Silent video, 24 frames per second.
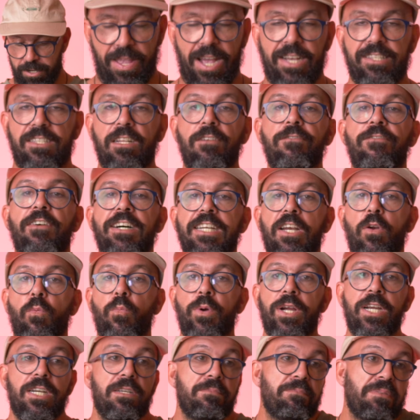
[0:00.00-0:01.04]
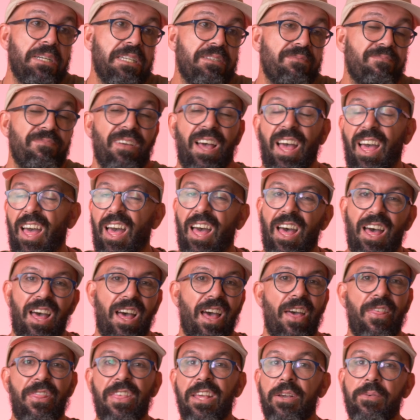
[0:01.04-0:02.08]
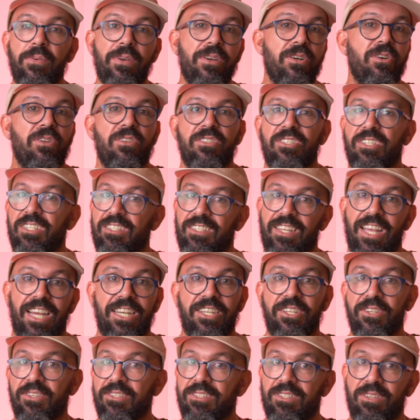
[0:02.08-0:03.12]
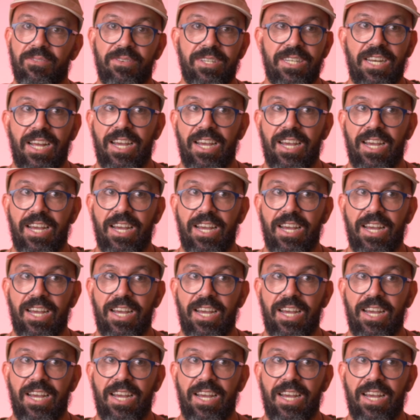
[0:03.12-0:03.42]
I still find it weird, but I think we all just get used to it.